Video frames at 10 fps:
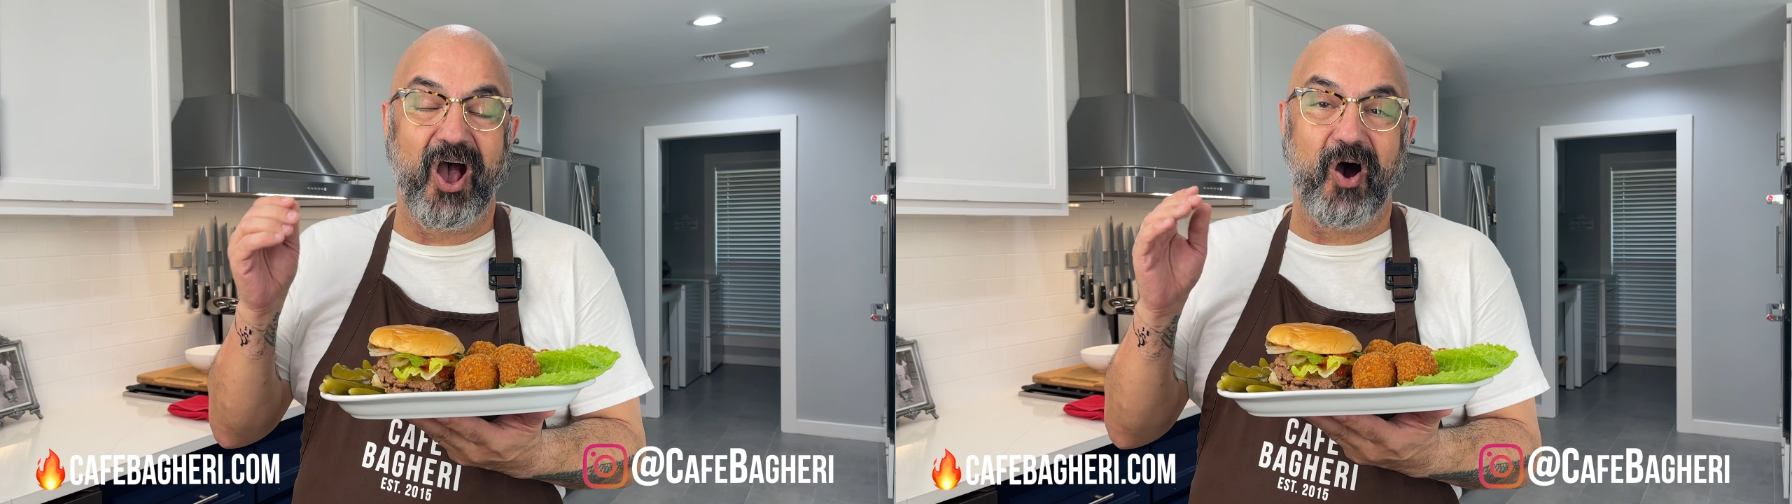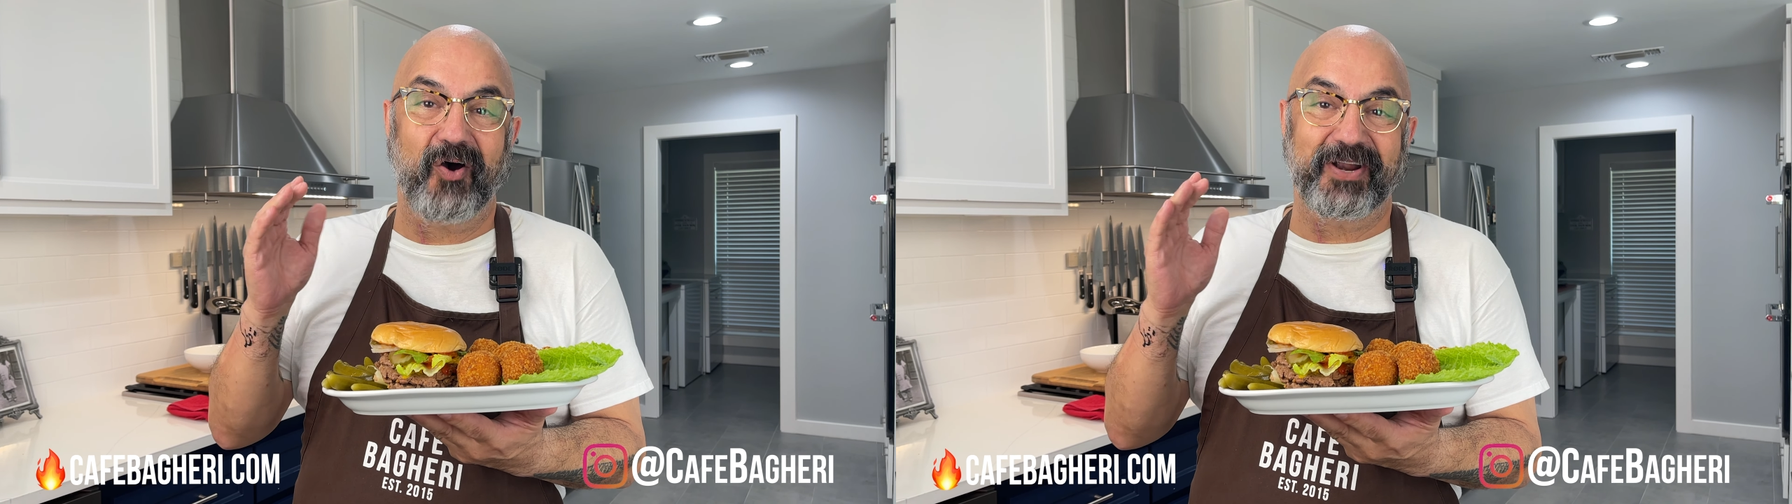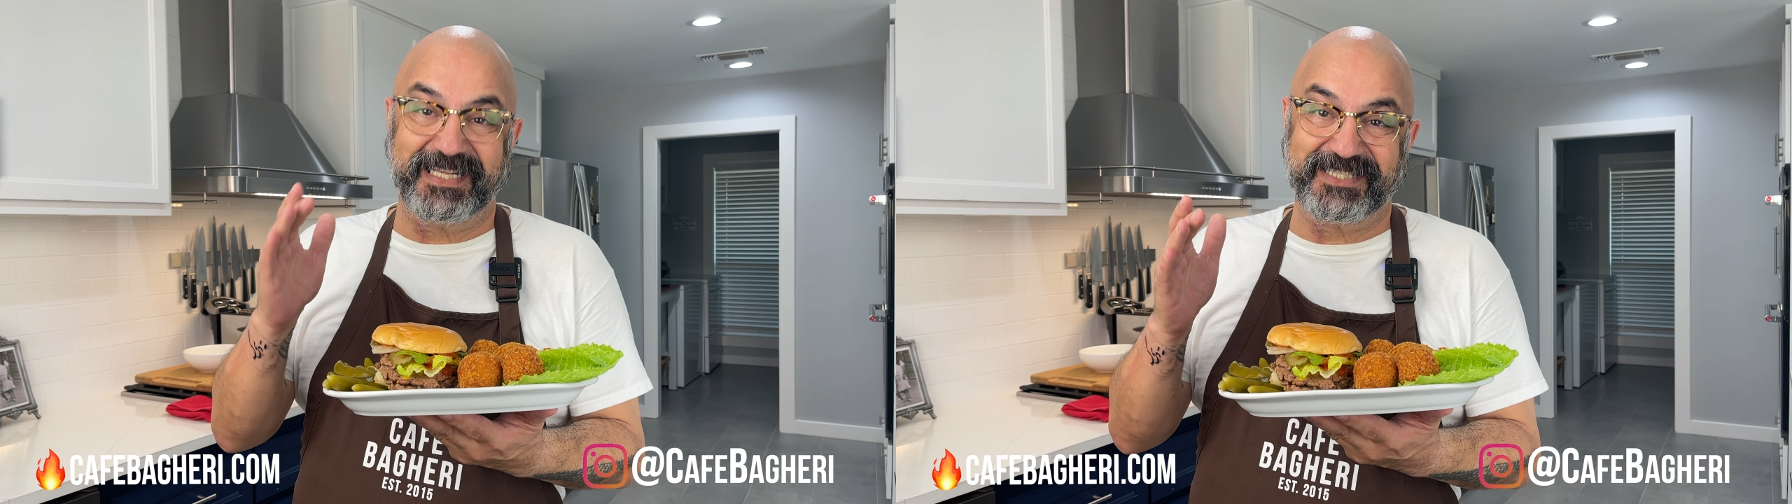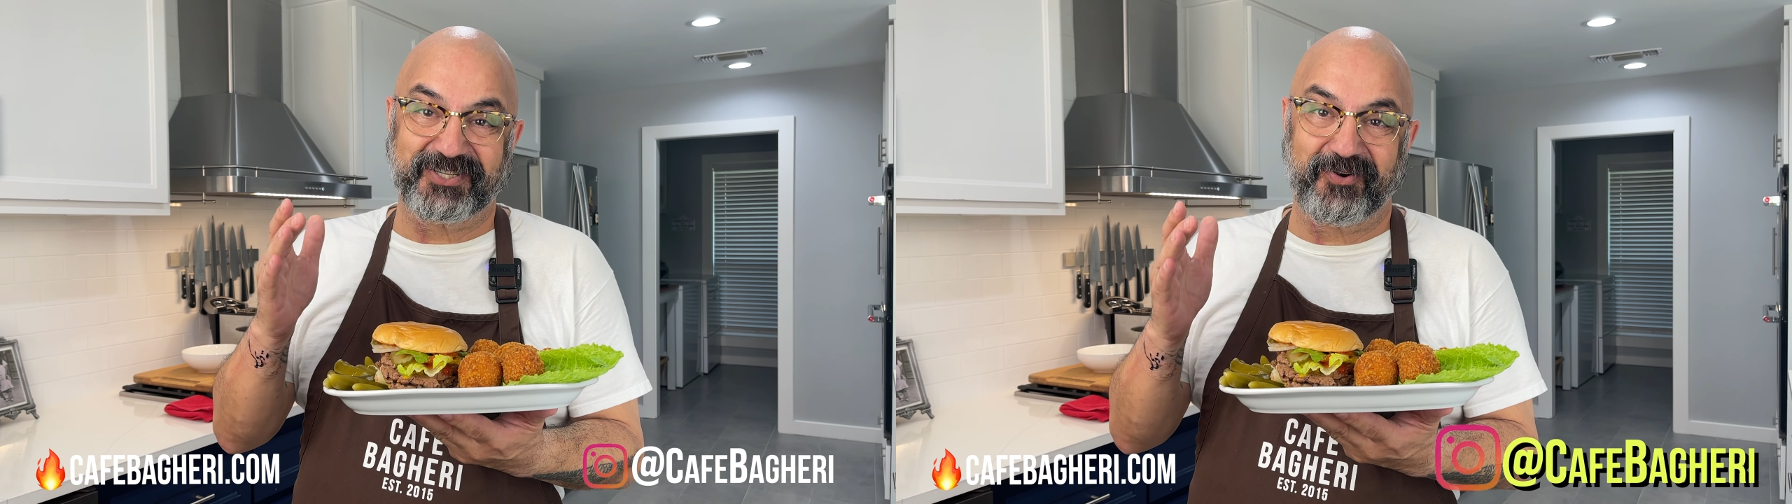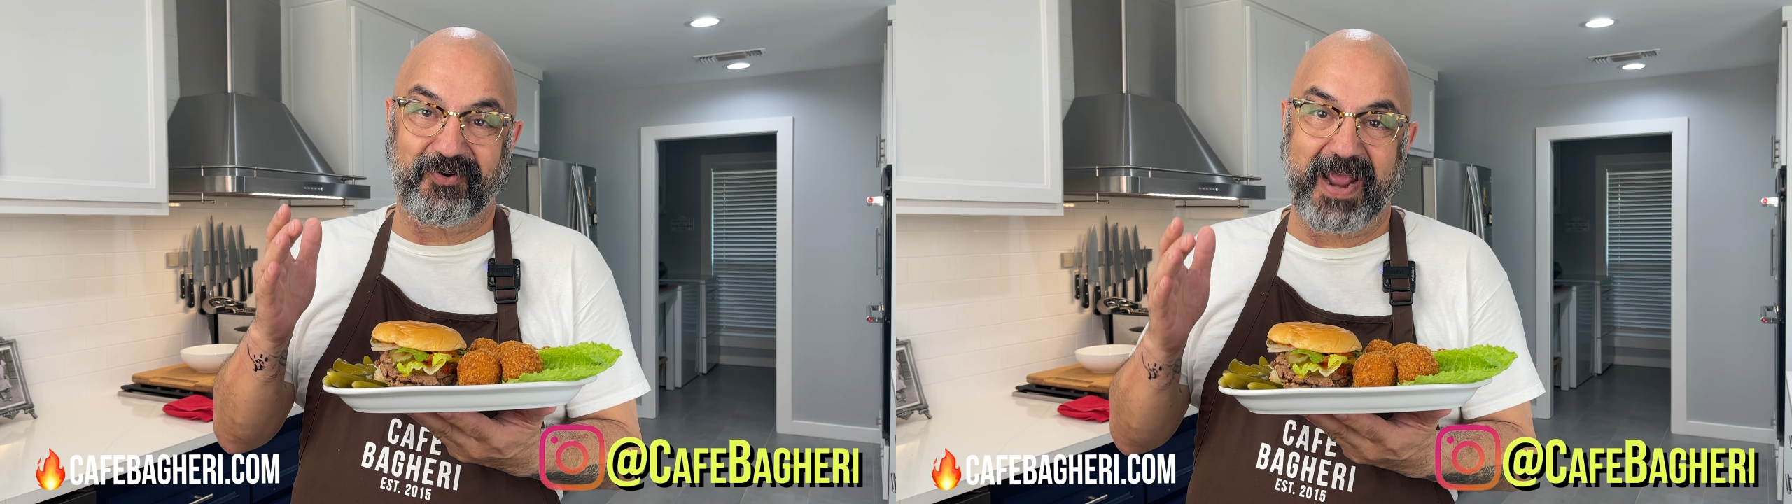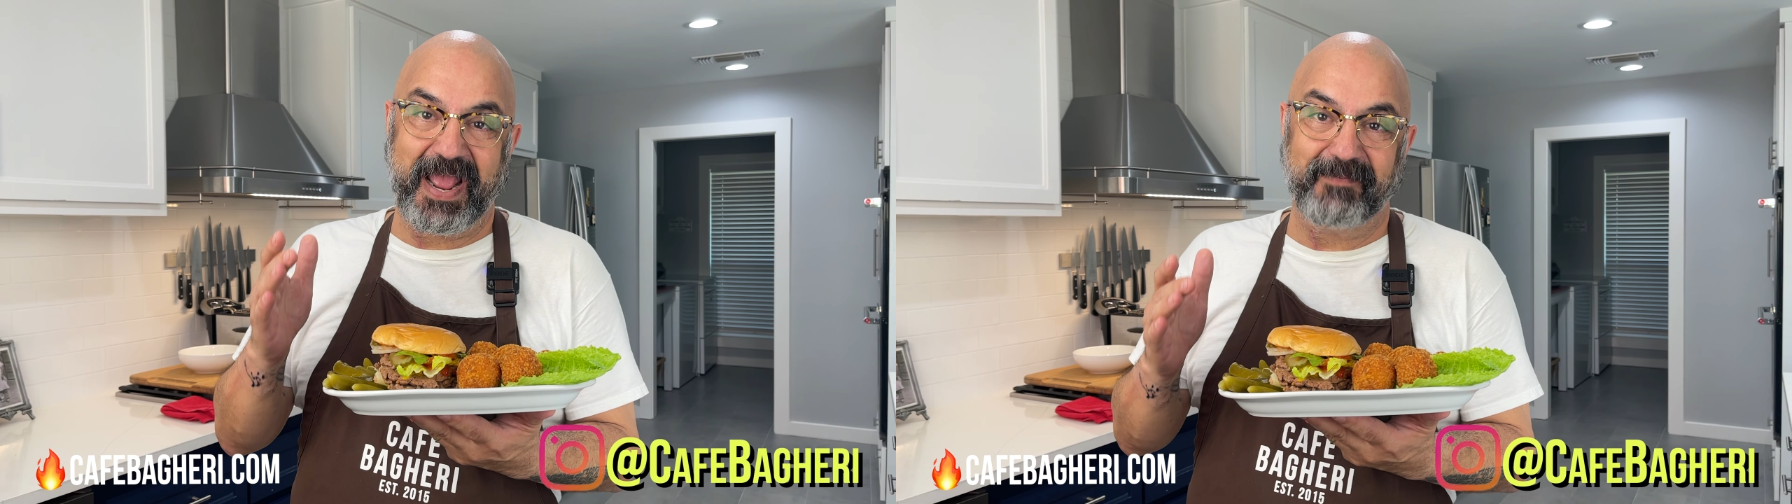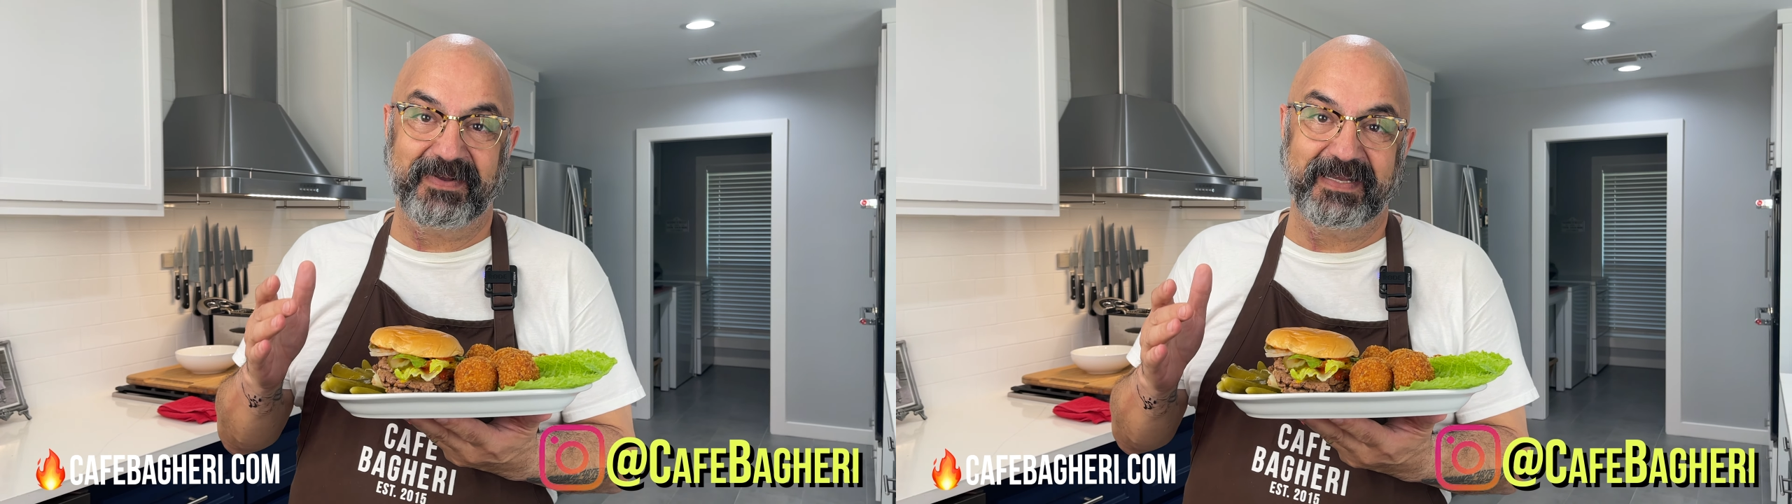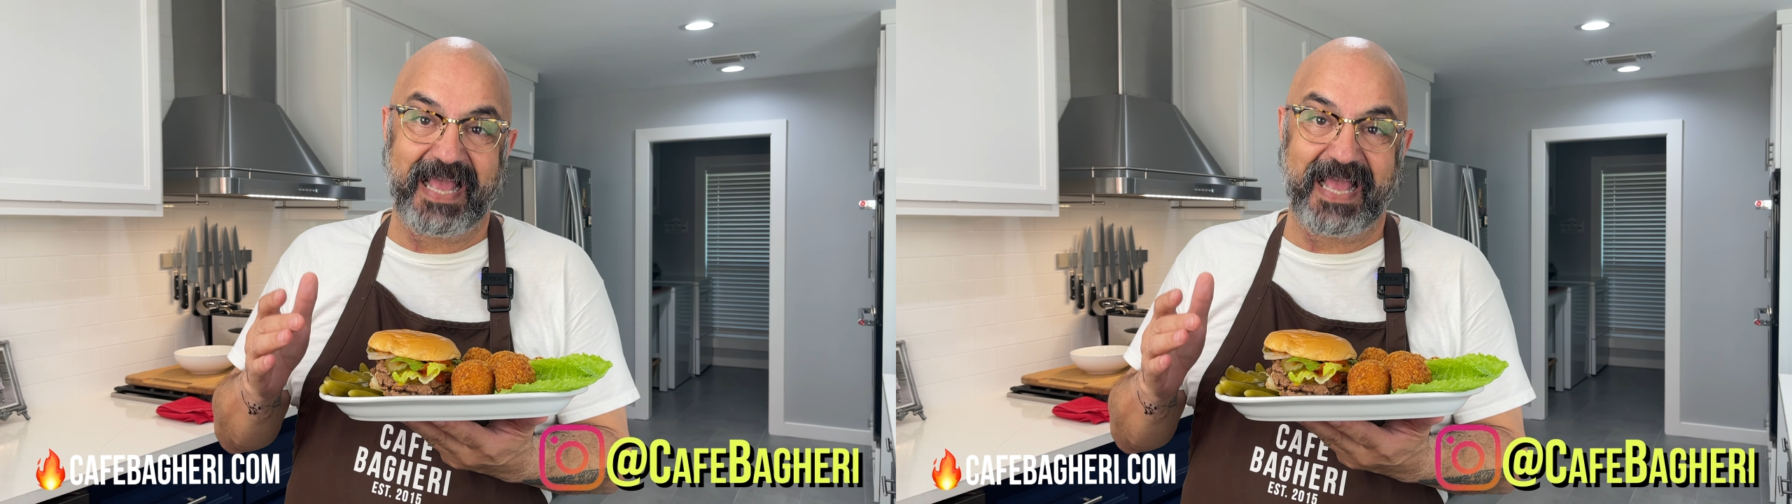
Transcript: on Instagram